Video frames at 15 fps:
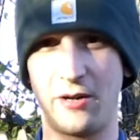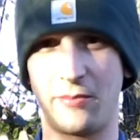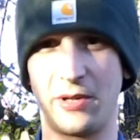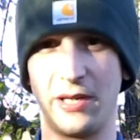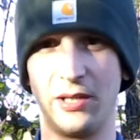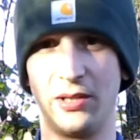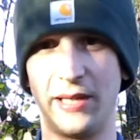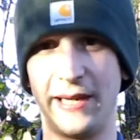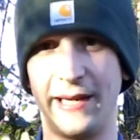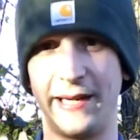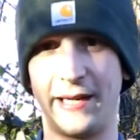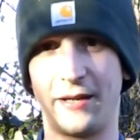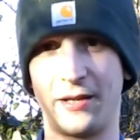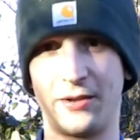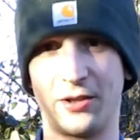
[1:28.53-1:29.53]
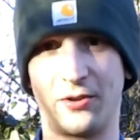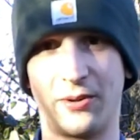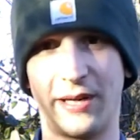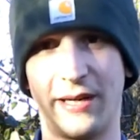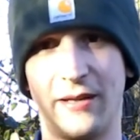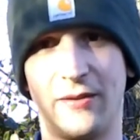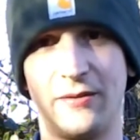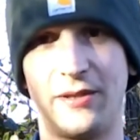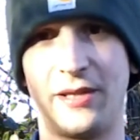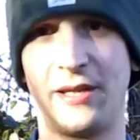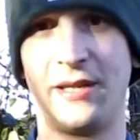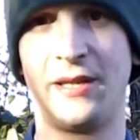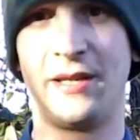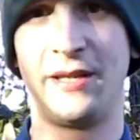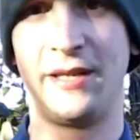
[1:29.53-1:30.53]
I'm going to lay it out on the ground
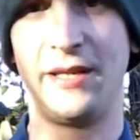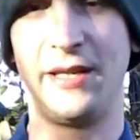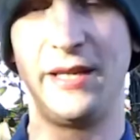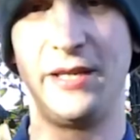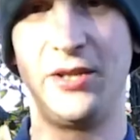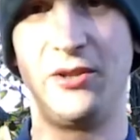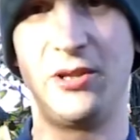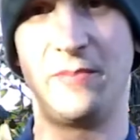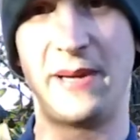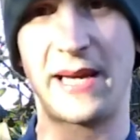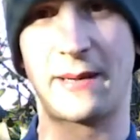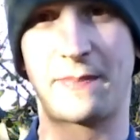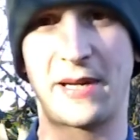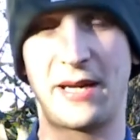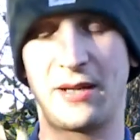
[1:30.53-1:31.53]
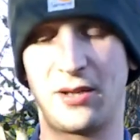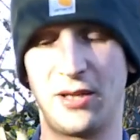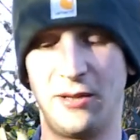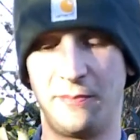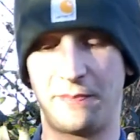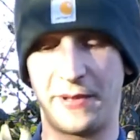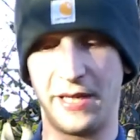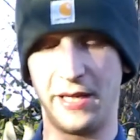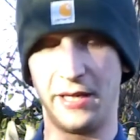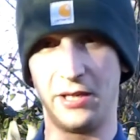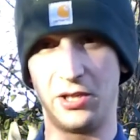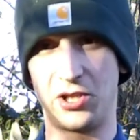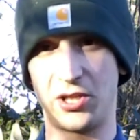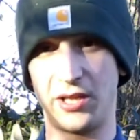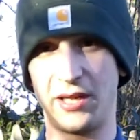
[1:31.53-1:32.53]
and do the backpack dump and
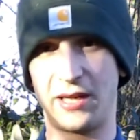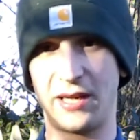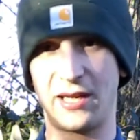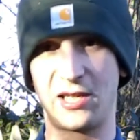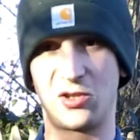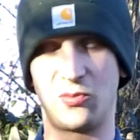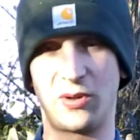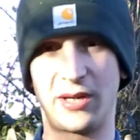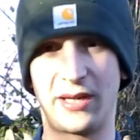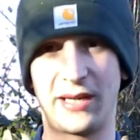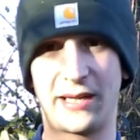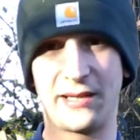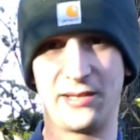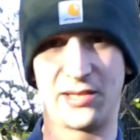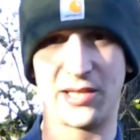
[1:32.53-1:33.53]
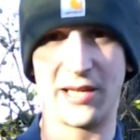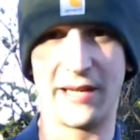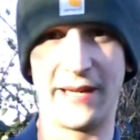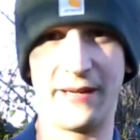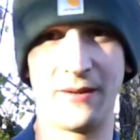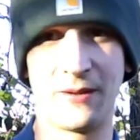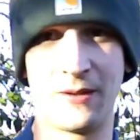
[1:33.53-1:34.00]
show you guys what I got inside.